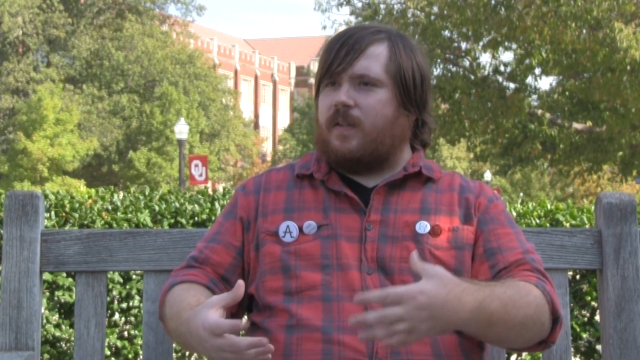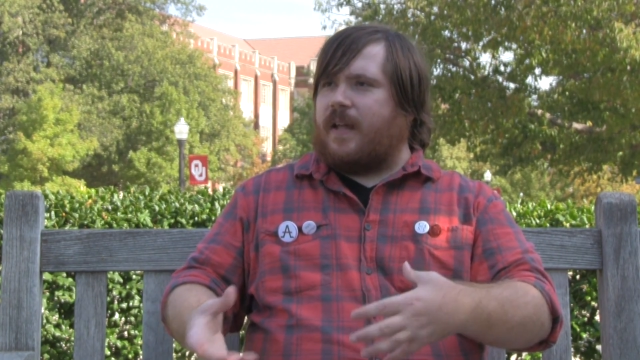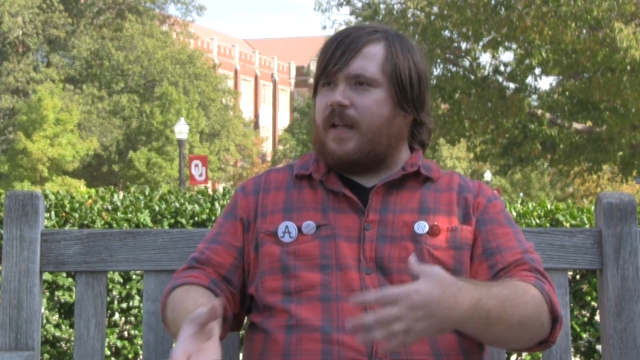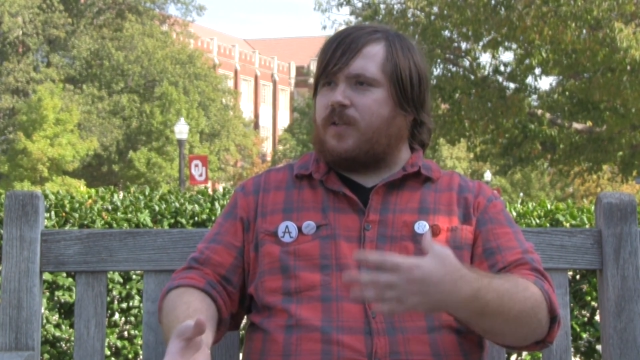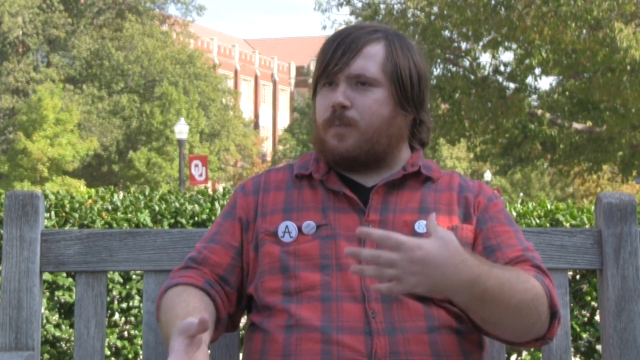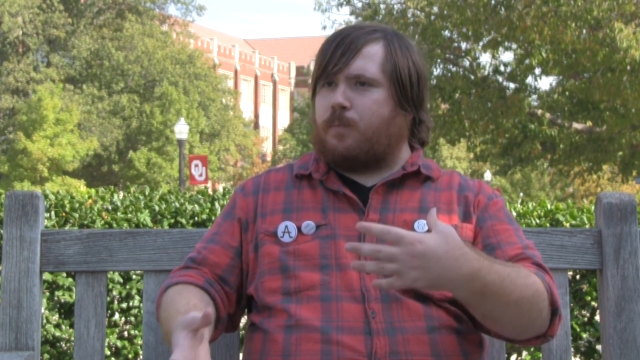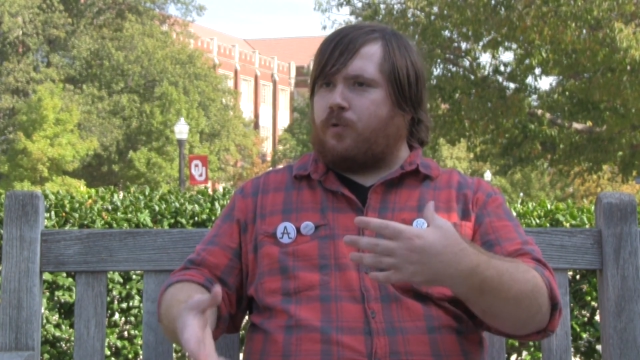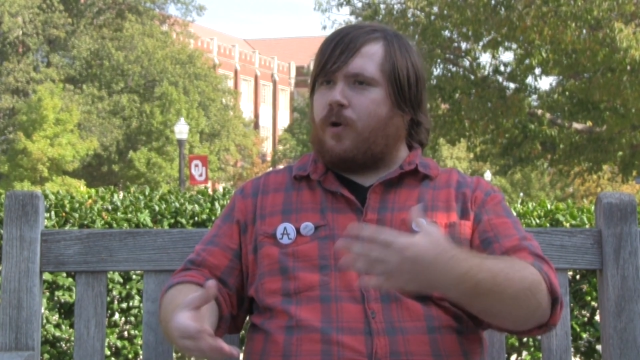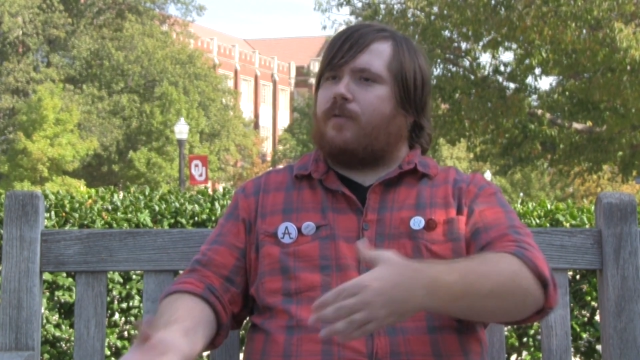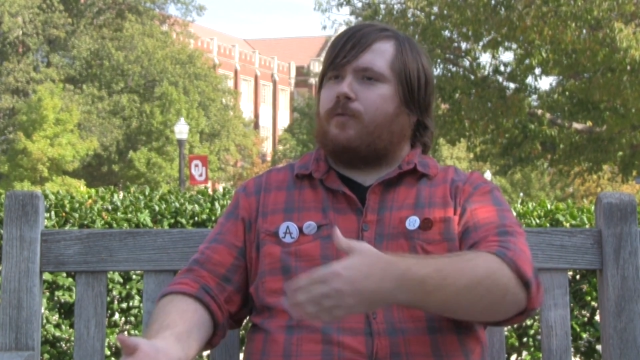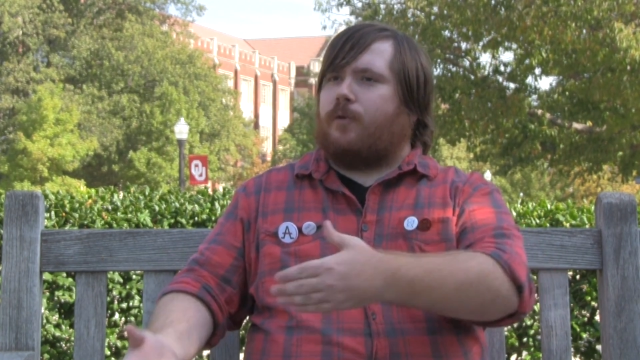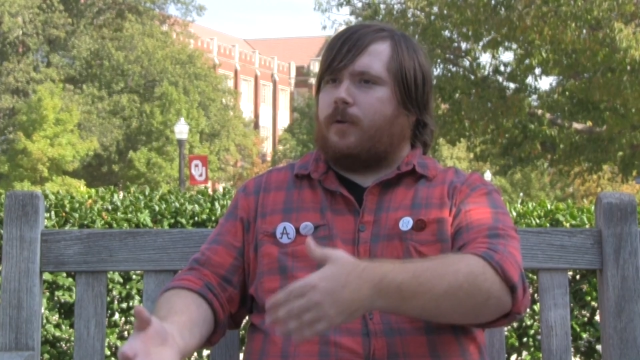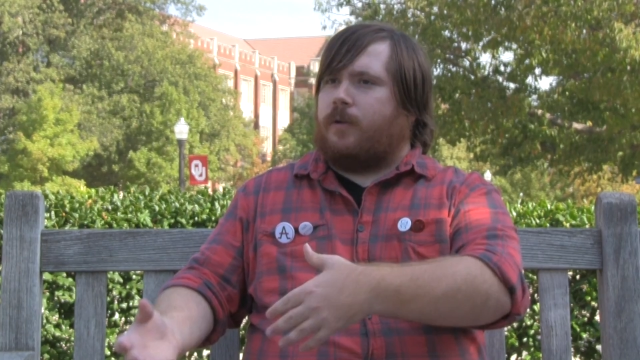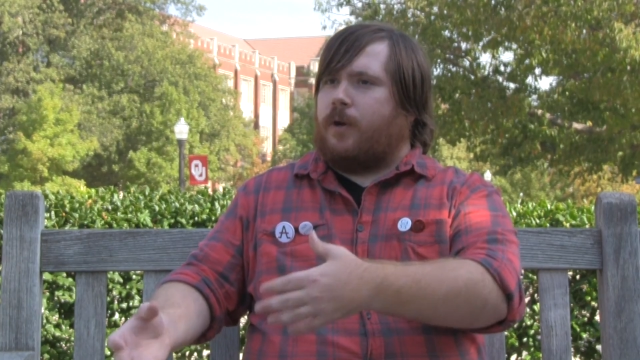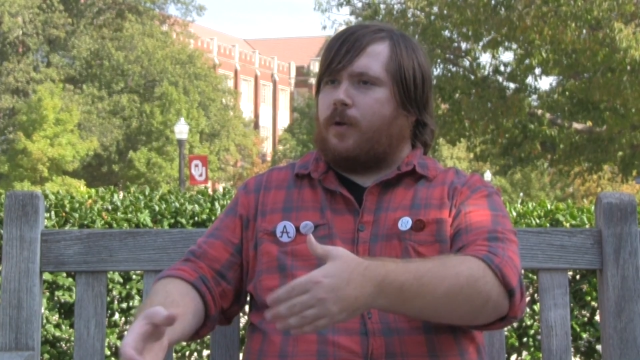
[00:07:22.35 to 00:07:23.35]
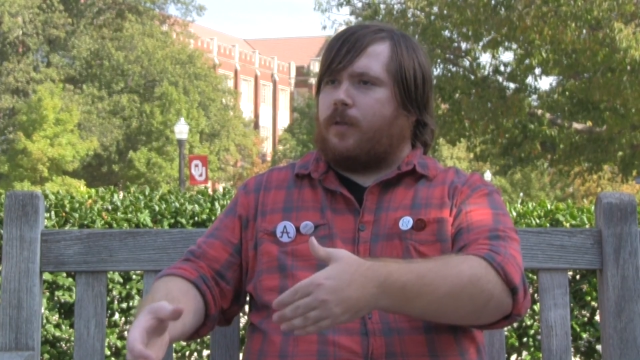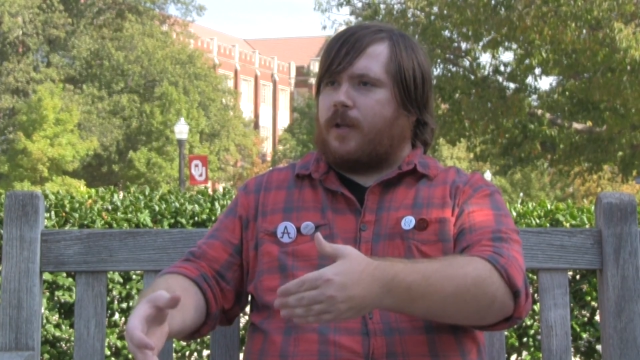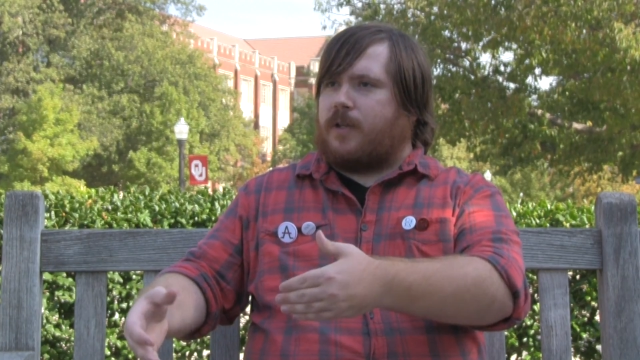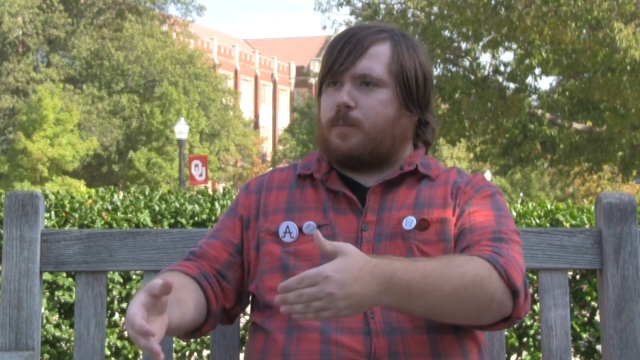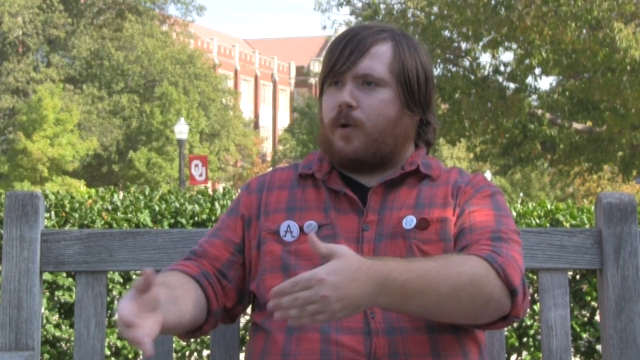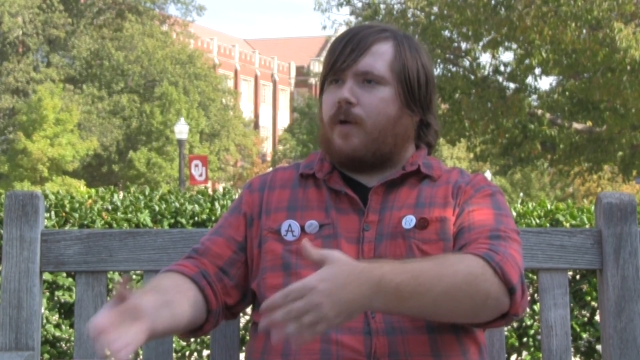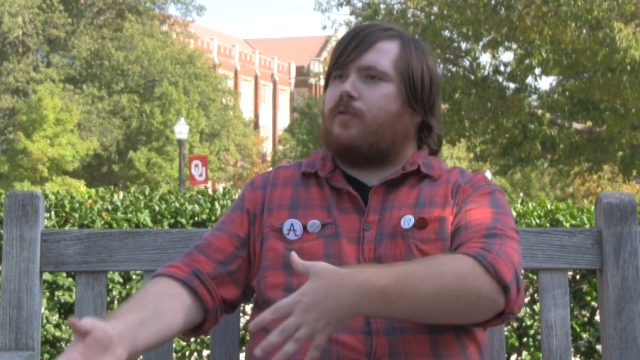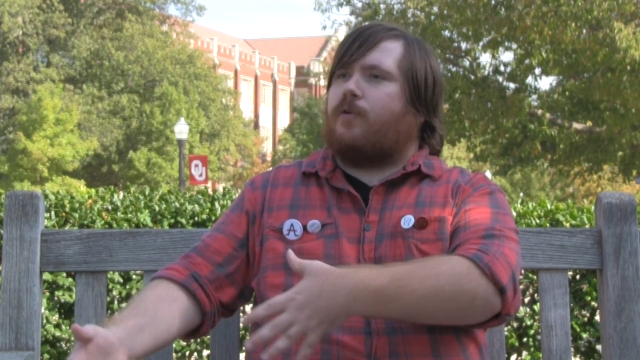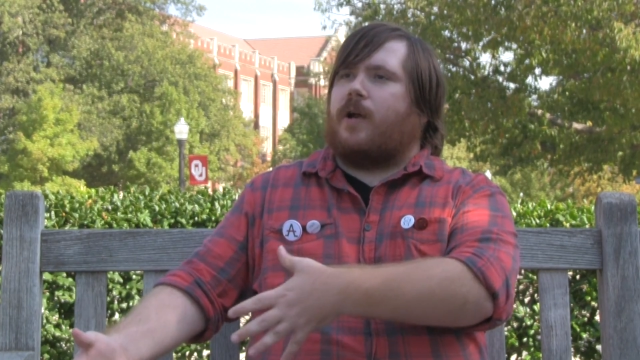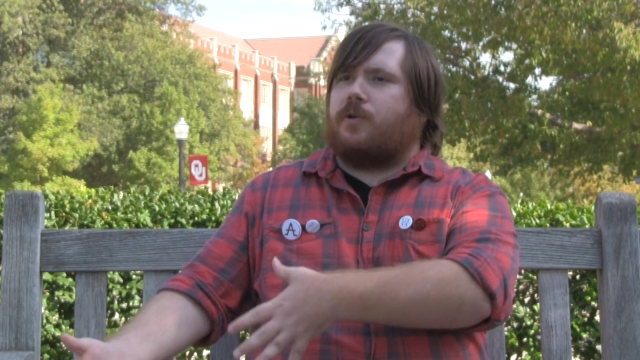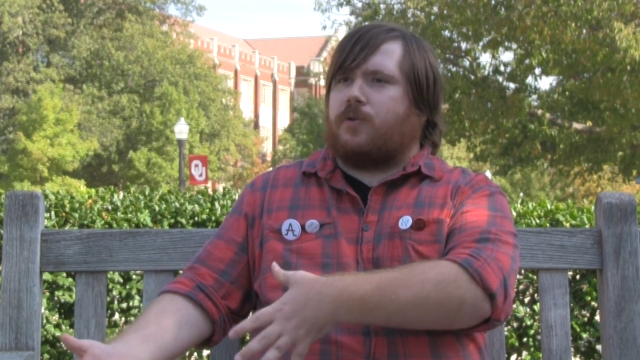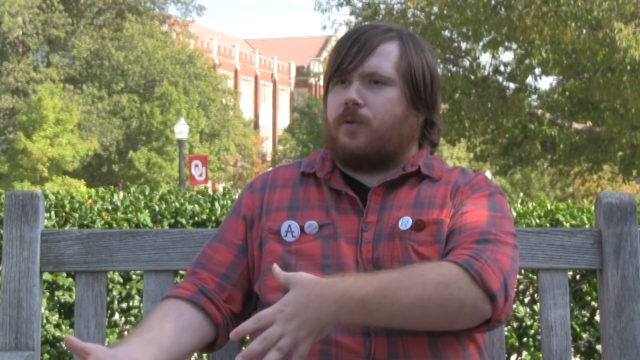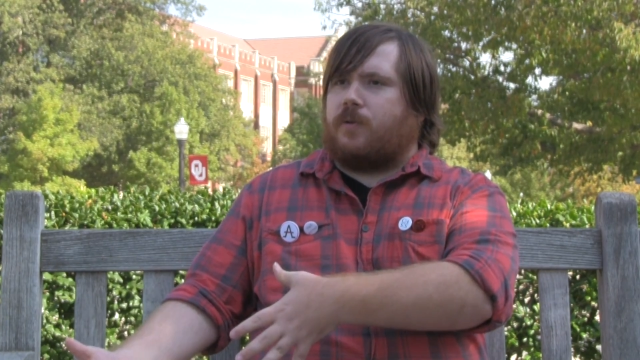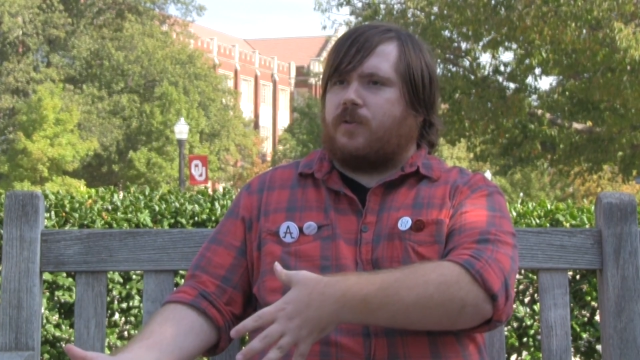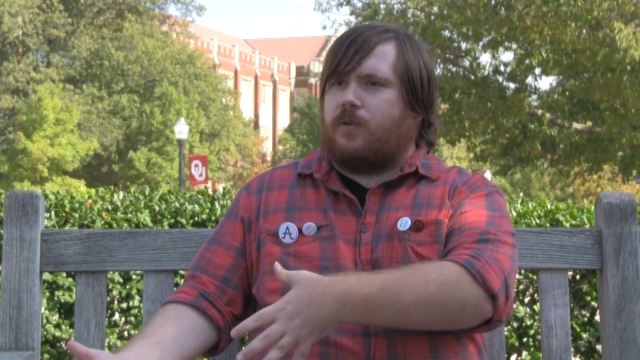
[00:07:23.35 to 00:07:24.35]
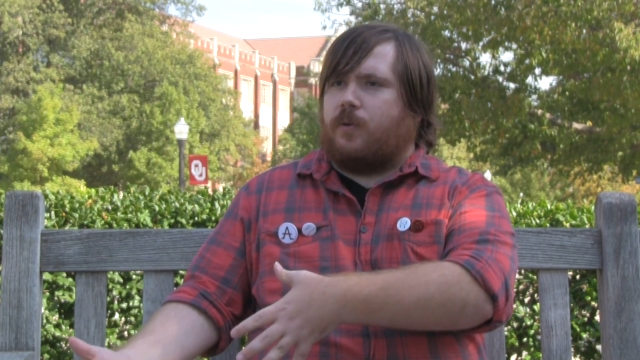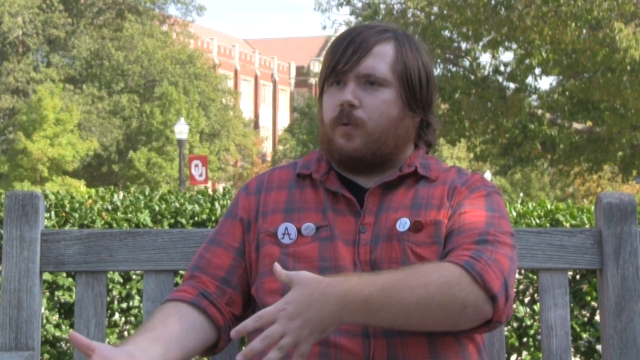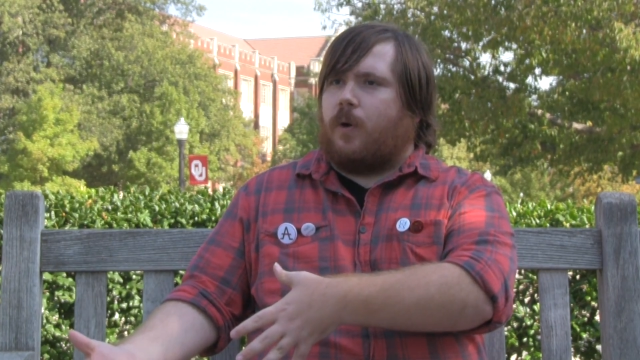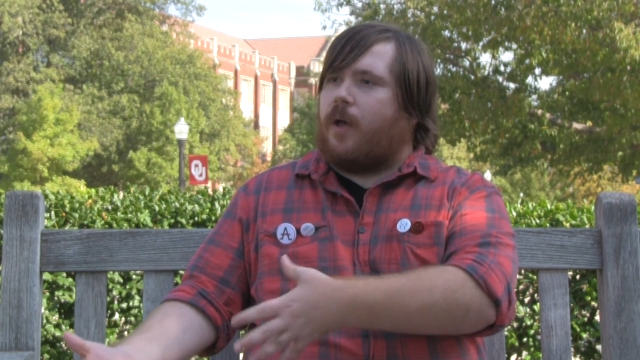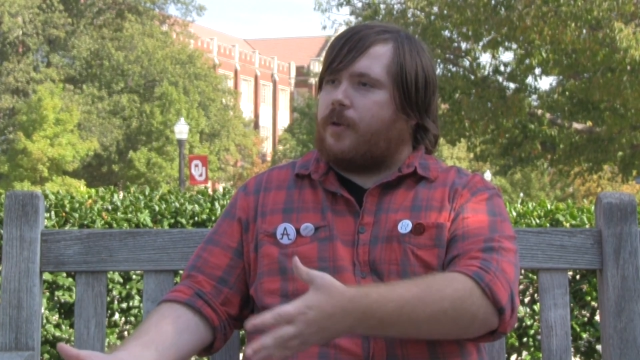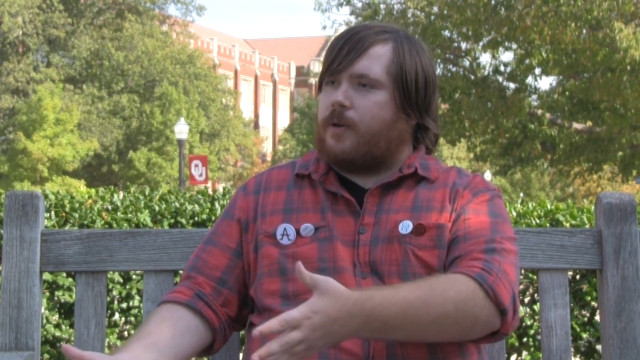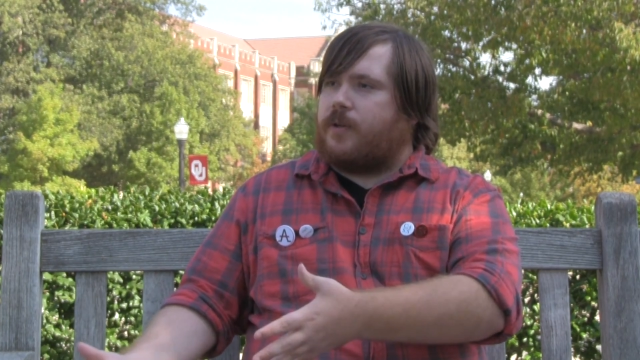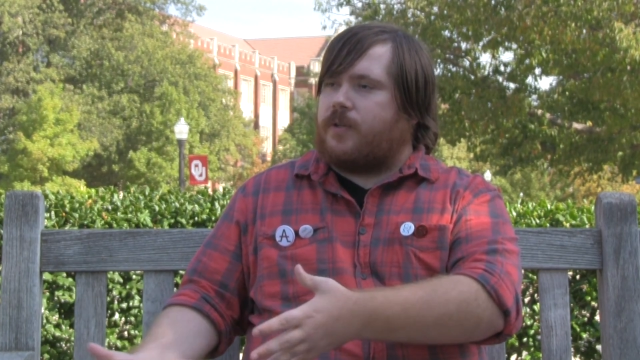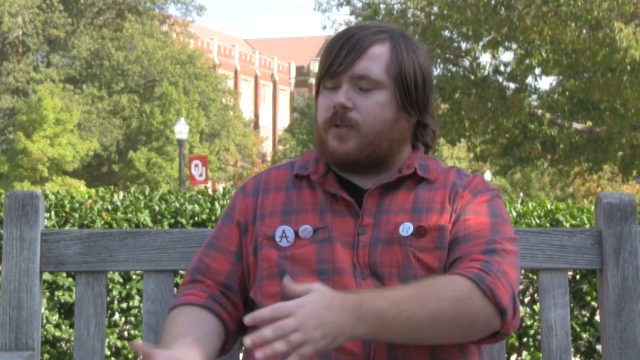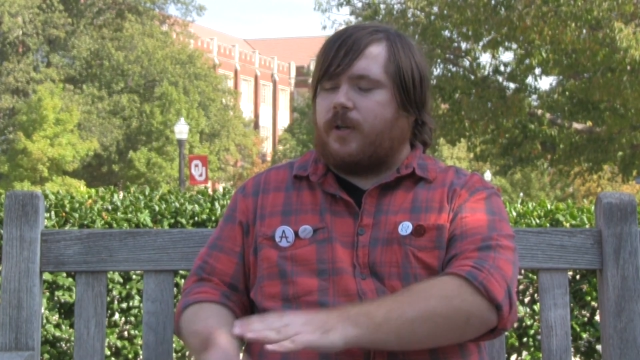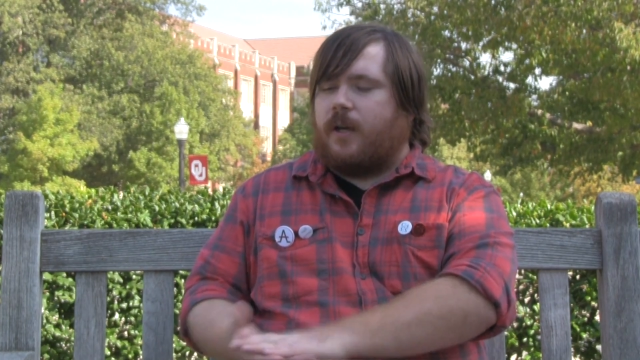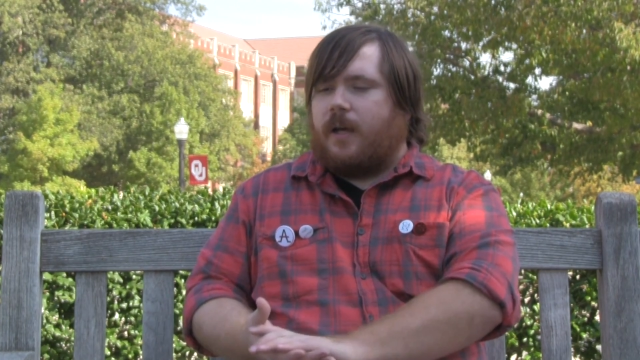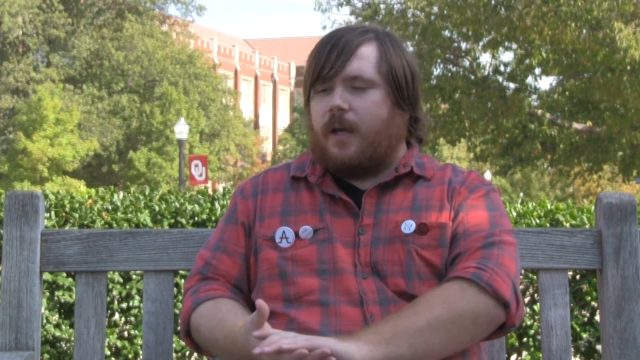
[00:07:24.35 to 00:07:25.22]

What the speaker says: and that's preferential to others.